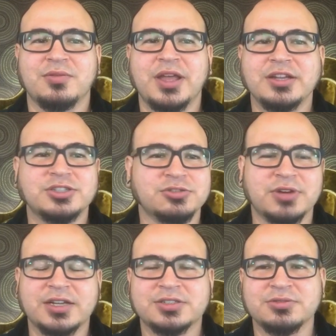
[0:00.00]
we had a
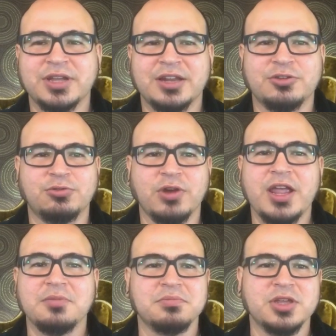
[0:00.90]
director, we had
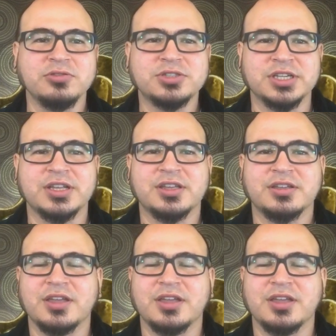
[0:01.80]
great music,